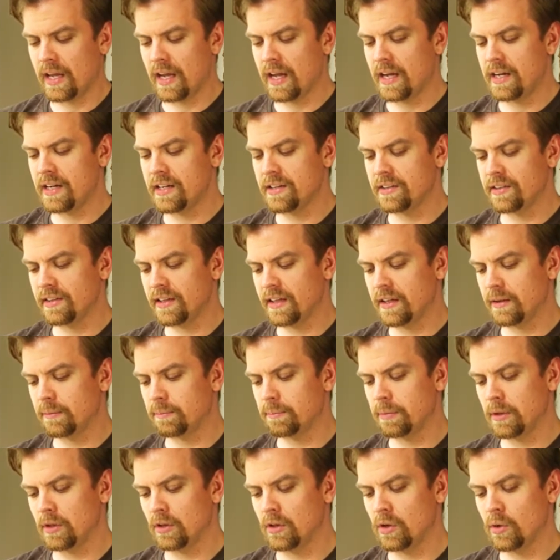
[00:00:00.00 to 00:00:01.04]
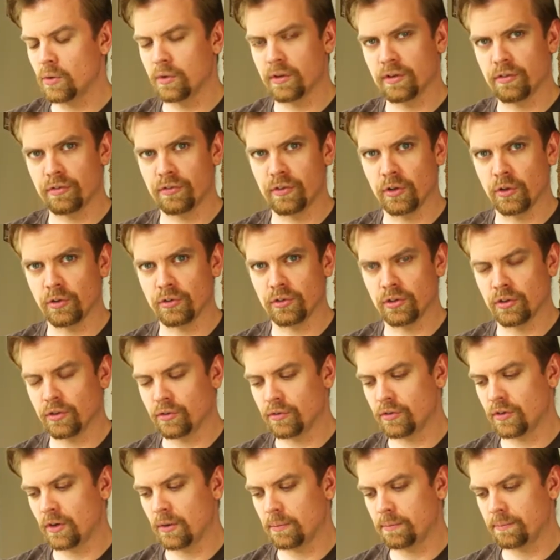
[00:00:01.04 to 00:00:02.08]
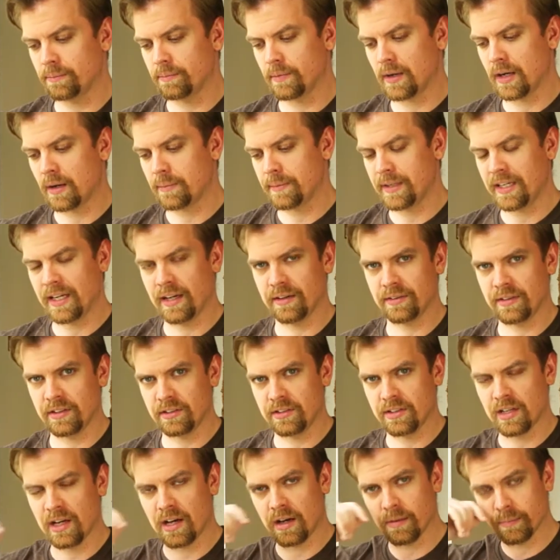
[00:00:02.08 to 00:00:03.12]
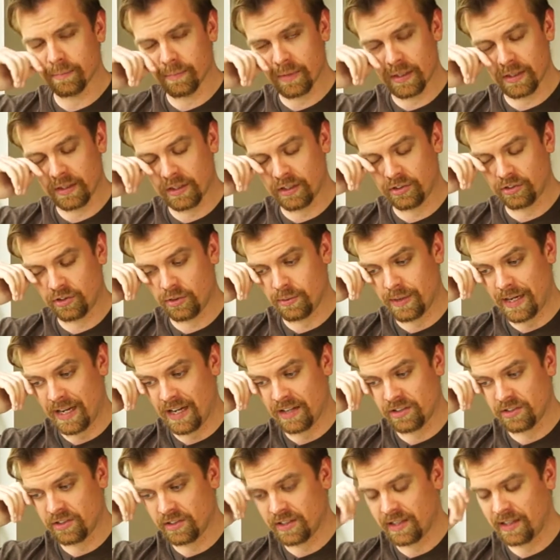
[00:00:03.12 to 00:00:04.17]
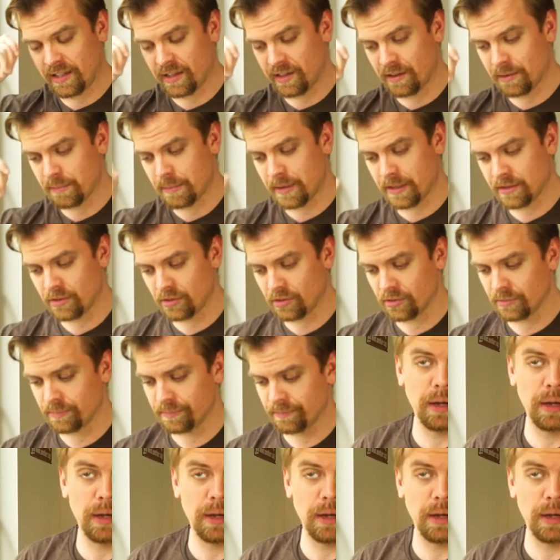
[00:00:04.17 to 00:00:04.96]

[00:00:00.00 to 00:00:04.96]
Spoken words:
anything below the filter from coming out the top unless you agitate it a bunch.